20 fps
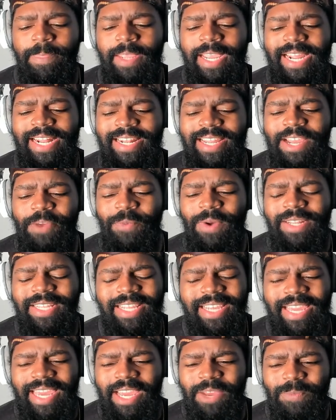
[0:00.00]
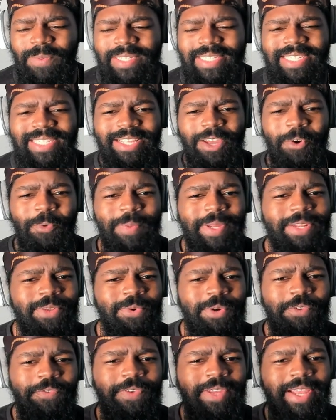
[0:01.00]
And then what the heck would Snow be
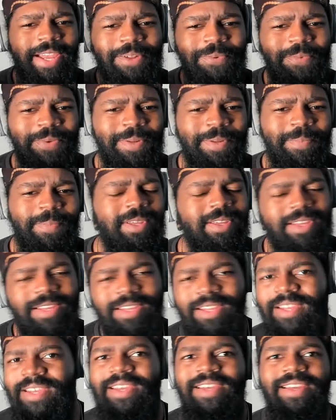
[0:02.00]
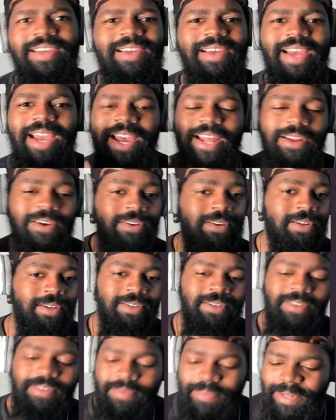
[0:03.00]
doing for y'all want to be? I don't
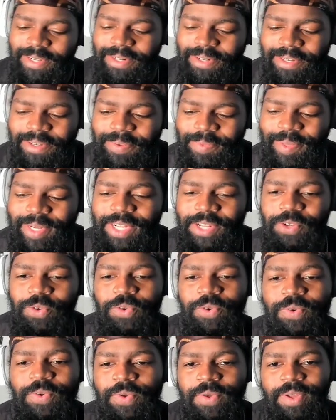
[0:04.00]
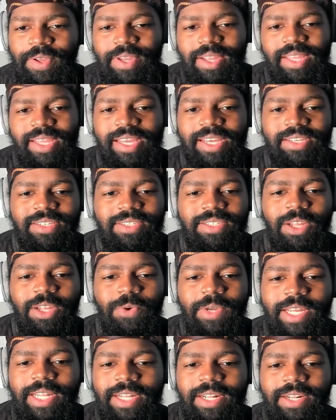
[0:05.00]
know. But um, anywho, yeah,
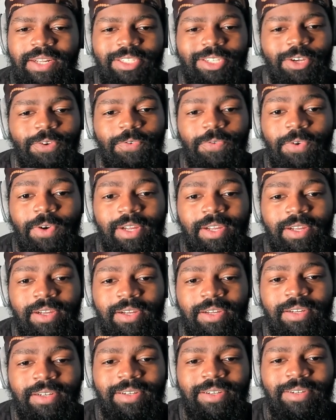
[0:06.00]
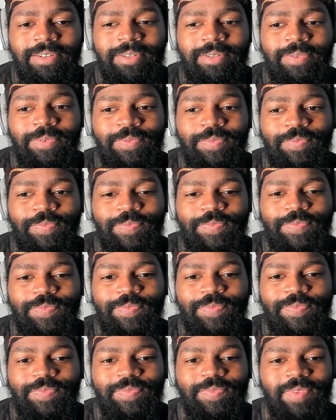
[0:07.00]
Snow killing it so far, y'all. Um,
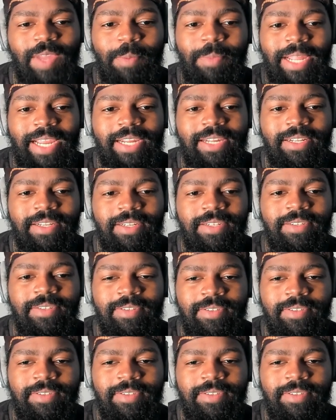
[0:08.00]
I'm liking it.